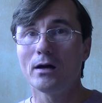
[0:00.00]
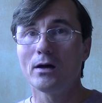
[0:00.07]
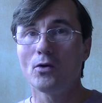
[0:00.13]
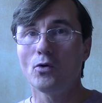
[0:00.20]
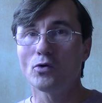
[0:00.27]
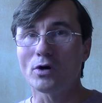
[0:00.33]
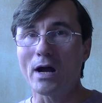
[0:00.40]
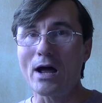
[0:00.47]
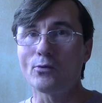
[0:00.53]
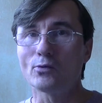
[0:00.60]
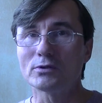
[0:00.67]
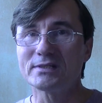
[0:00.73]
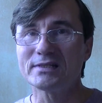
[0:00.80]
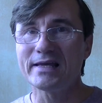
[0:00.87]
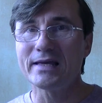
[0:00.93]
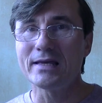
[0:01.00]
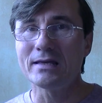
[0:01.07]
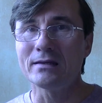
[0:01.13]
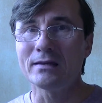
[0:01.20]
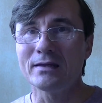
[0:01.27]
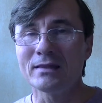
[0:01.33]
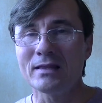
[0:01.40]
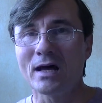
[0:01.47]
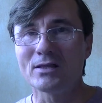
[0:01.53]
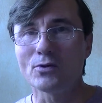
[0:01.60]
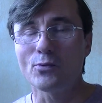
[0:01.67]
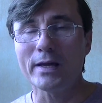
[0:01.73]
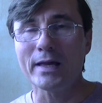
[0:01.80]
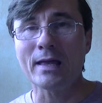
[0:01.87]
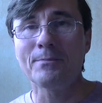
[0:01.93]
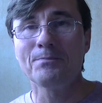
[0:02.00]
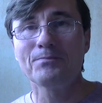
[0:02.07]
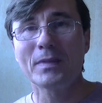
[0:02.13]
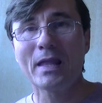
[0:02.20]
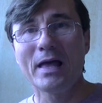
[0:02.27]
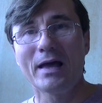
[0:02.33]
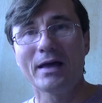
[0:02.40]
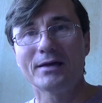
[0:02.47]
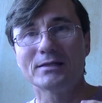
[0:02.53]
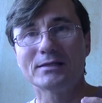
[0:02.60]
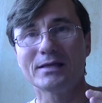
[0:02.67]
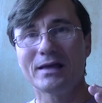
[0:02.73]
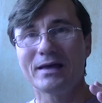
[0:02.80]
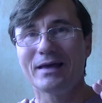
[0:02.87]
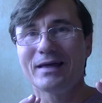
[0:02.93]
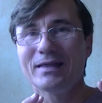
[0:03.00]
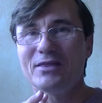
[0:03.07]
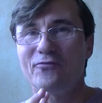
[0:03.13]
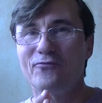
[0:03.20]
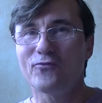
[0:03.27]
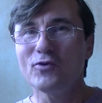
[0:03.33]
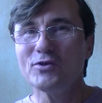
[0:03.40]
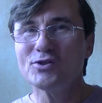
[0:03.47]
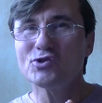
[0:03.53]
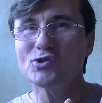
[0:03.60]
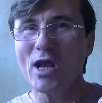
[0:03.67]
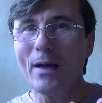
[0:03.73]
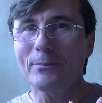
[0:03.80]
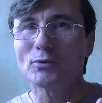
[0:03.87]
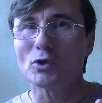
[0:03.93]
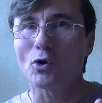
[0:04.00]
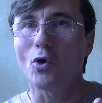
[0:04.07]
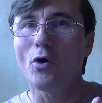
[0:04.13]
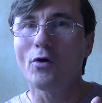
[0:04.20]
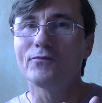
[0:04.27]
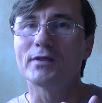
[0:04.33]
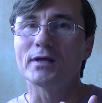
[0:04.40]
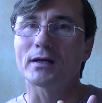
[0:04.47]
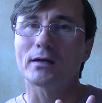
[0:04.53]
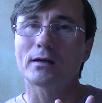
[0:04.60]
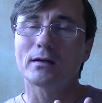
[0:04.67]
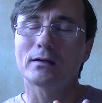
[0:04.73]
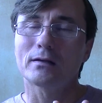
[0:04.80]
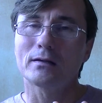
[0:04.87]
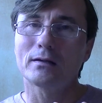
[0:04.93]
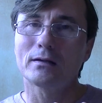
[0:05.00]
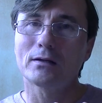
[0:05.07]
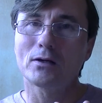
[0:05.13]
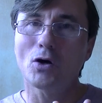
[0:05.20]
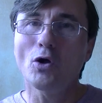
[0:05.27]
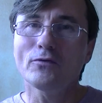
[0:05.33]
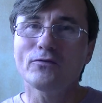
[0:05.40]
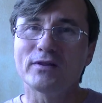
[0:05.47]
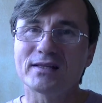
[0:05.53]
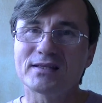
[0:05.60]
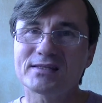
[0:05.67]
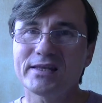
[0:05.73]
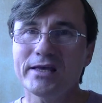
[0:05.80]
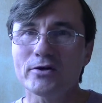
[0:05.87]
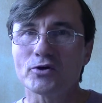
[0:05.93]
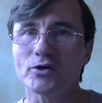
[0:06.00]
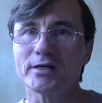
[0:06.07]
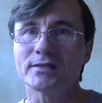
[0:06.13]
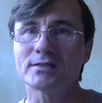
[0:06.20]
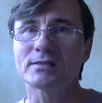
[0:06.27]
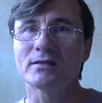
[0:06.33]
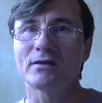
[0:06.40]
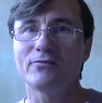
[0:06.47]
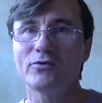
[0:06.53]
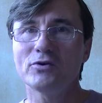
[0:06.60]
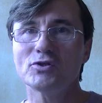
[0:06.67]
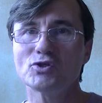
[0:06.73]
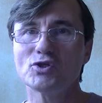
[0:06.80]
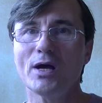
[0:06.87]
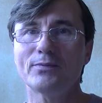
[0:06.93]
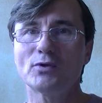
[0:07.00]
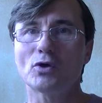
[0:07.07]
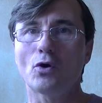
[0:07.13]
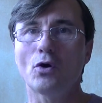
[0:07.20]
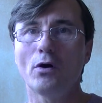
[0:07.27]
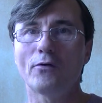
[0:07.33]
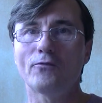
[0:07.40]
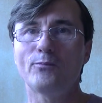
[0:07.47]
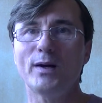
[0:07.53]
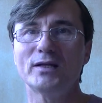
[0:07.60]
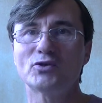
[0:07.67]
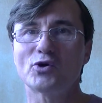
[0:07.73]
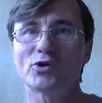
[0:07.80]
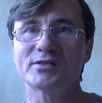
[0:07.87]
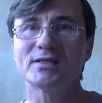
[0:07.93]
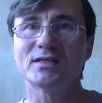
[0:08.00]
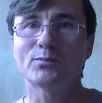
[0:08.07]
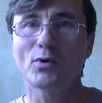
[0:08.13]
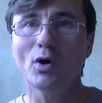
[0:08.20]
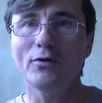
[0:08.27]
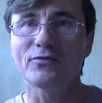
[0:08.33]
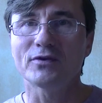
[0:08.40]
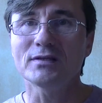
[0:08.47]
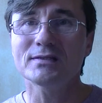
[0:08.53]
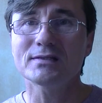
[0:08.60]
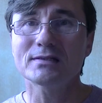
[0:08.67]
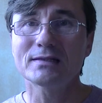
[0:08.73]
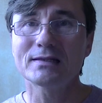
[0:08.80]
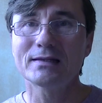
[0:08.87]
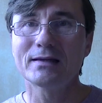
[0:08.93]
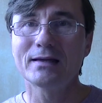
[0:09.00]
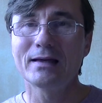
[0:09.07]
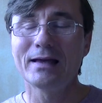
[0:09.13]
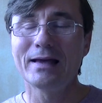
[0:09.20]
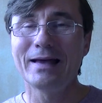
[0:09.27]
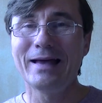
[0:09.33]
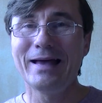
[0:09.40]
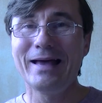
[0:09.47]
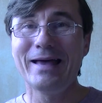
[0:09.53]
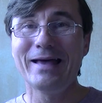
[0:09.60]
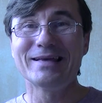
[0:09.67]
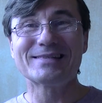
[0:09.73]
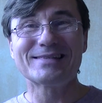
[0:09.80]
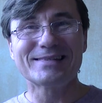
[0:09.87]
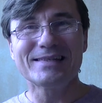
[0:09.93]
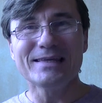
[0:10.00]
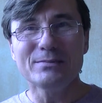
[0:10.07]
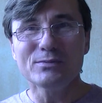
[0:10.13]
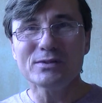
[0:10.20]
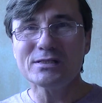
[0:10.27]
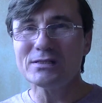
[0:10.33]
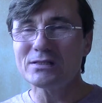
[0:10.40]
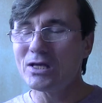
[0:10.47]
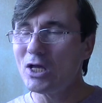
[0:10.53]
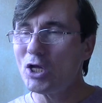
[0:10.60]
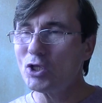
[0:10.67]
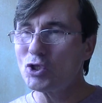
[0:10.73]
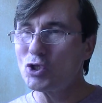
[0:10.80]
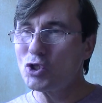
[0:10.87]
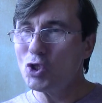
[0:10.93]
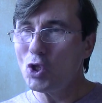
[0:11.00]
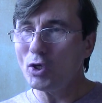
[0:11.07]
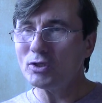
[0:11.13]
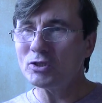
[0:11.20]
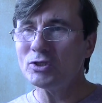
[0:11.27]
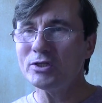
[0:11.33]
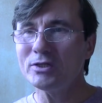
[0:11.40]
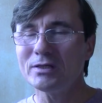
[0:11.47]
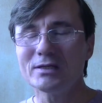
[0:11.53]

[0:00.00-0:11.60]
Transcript: or I would say in other way, the first chapter of the conflict series, first chapter of Patriarchs and Prophets, seems not